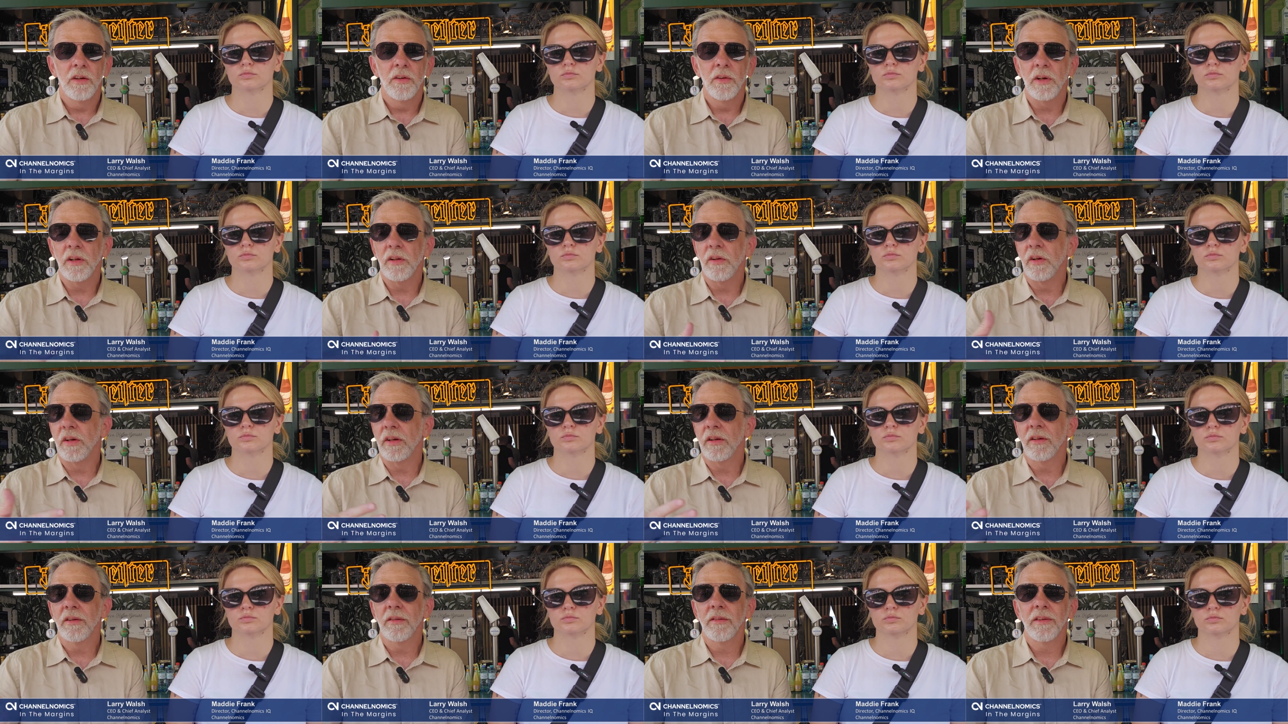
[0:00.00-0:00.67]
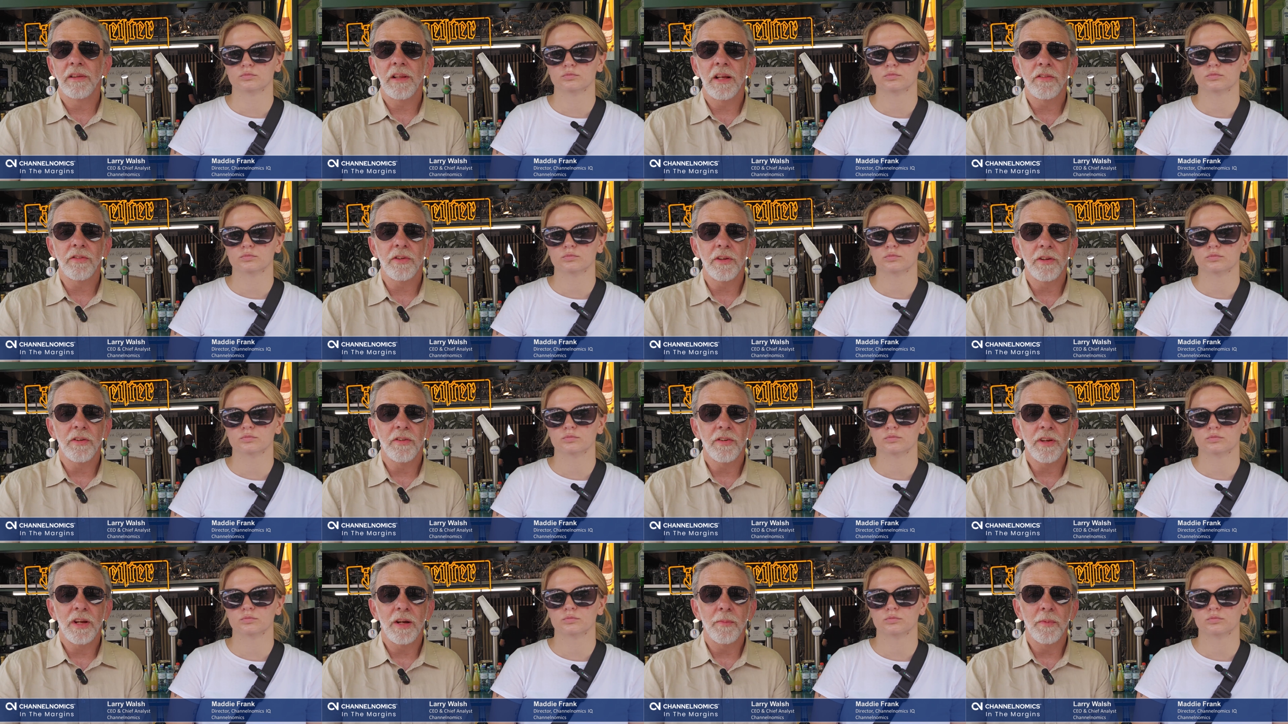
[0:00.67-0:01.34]
Speaker 1: But look, that's all
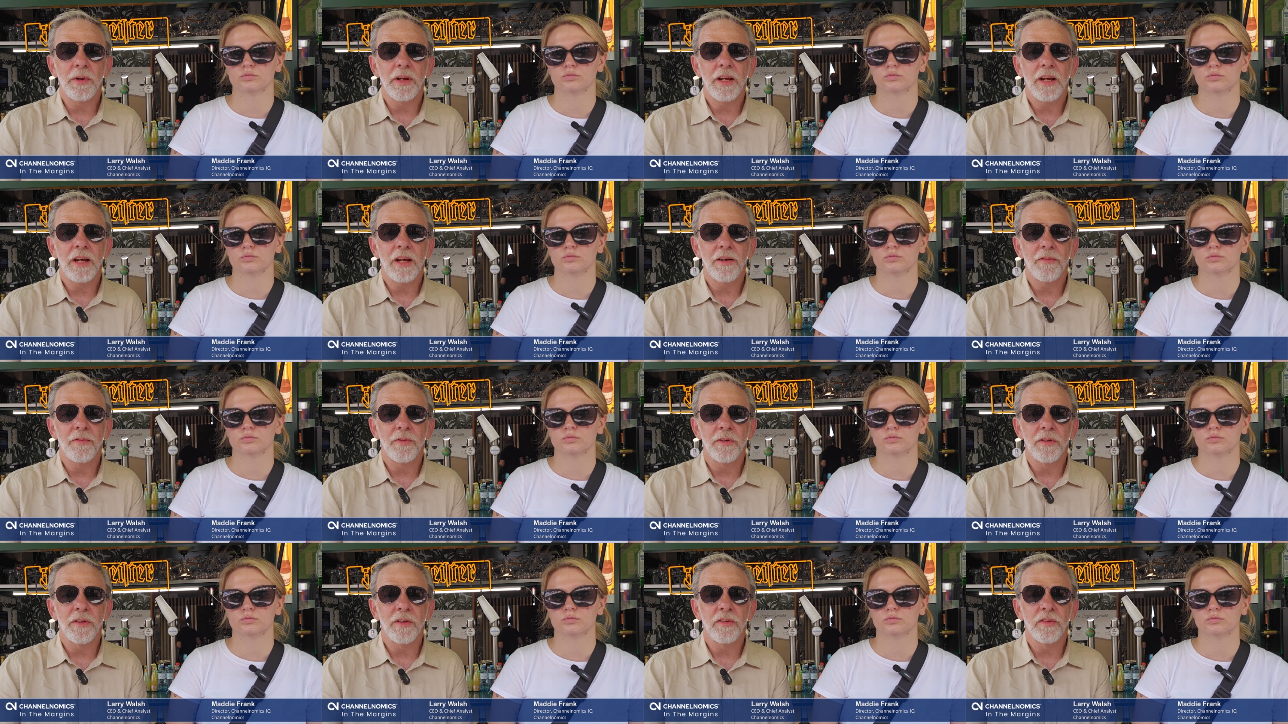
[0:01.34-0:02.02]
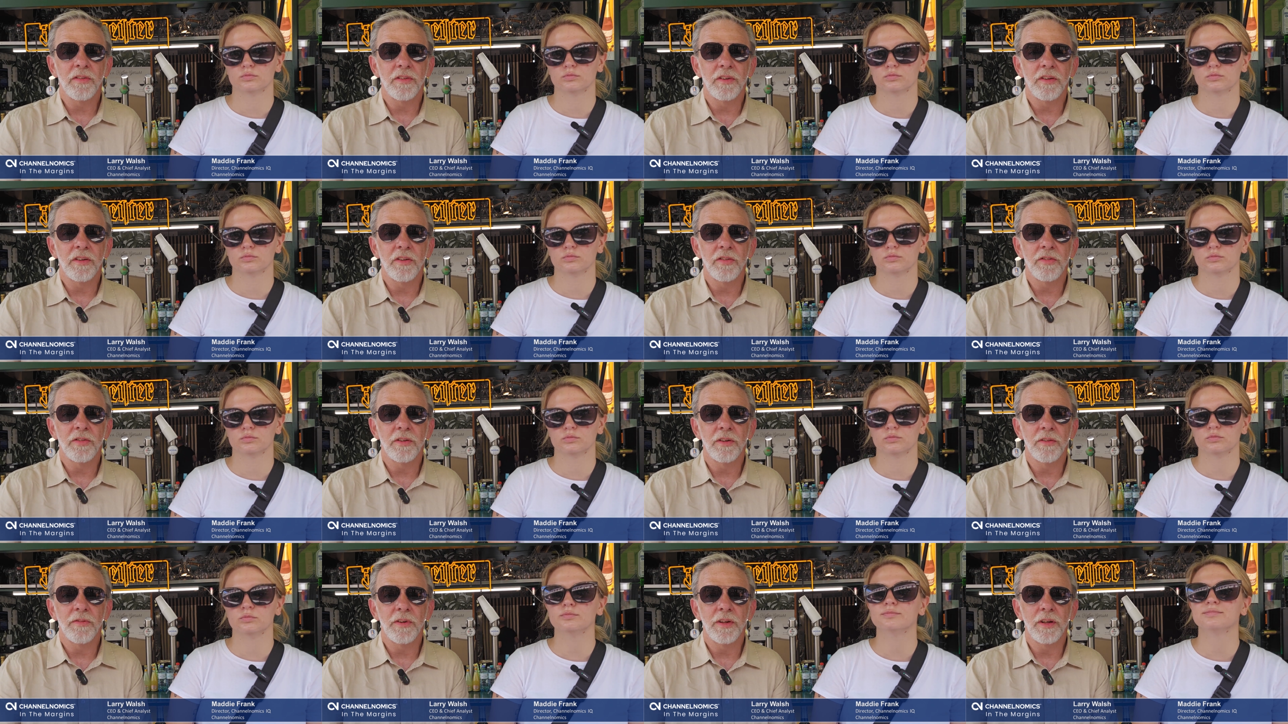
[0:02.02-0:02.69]
the time we have for this
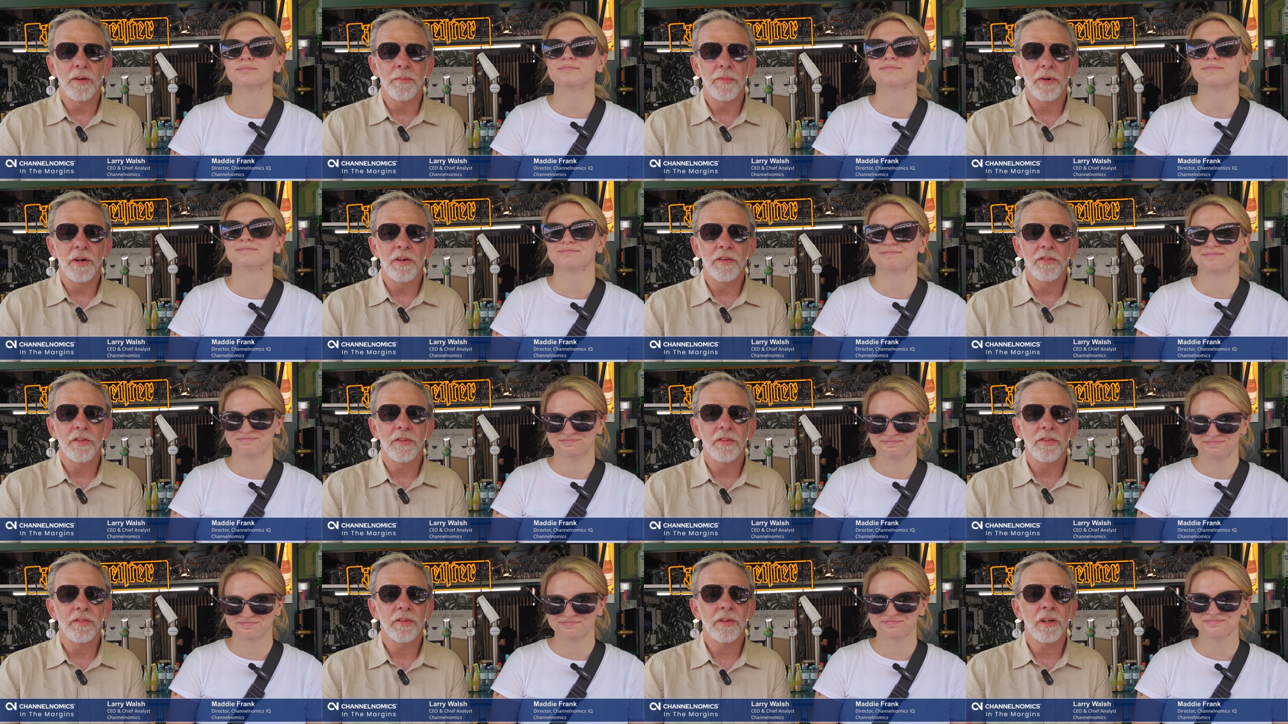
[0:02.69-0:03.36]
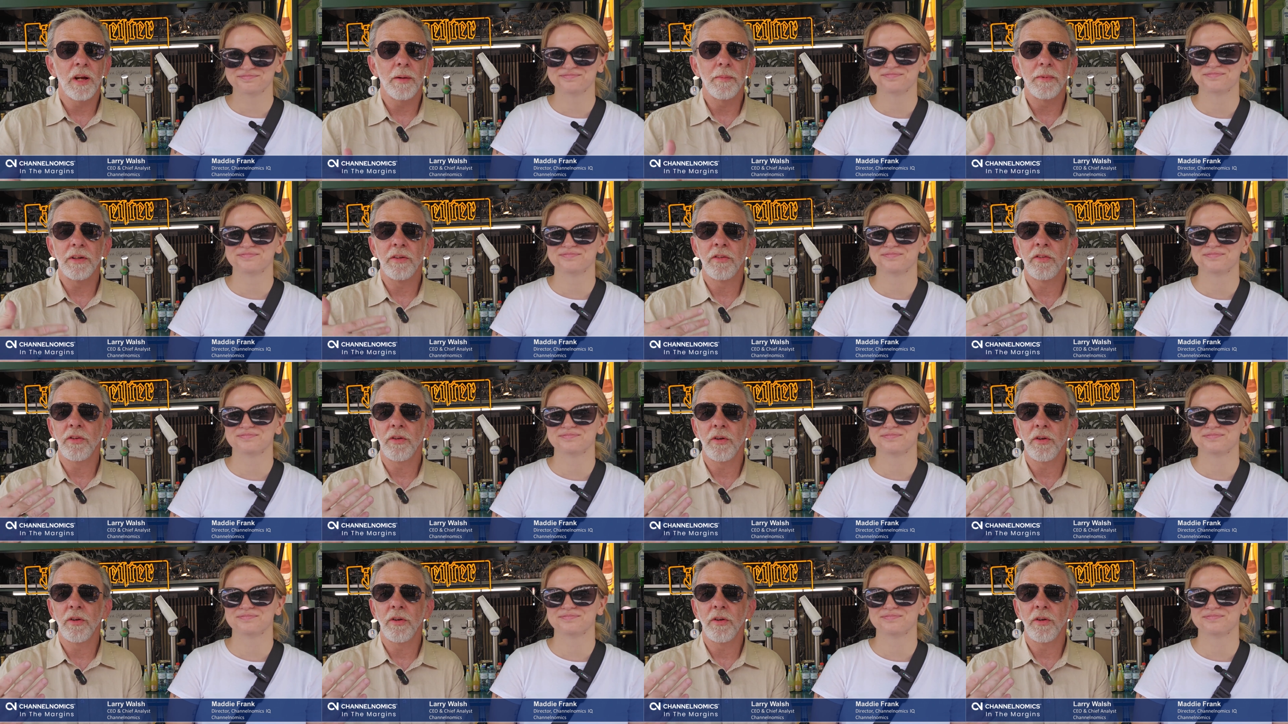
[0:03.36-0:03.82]
edition of In the Margins. Coming